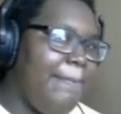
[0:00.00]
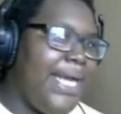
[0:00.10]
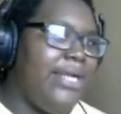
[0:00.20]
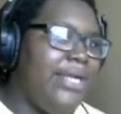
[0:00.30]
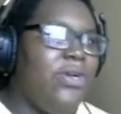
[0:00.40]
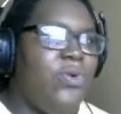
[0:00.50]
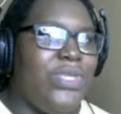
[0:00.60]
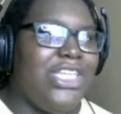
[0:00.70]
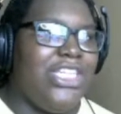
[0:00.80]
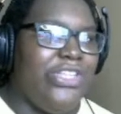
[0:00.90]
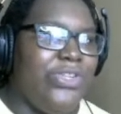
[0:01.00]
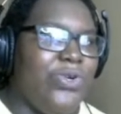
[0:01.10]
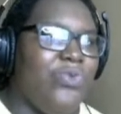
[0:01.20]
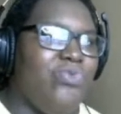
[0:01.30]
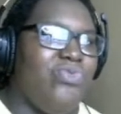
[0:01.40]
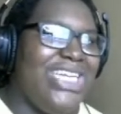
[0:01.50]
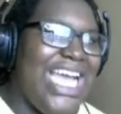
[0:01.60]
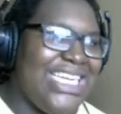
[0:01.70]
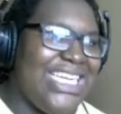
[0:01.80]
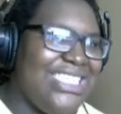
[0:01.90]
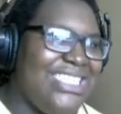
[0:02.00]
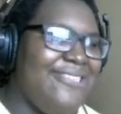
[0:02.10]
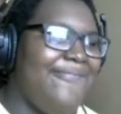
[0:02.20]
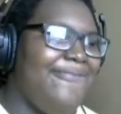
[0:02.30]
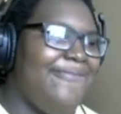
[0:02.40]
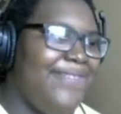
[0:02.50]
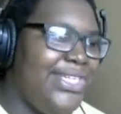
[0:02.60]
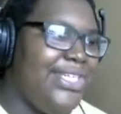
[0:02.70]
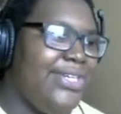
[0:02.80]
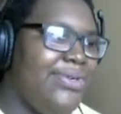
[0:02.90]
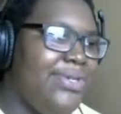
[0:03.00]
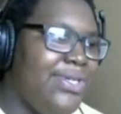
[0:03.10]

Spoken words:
back with another reaction video.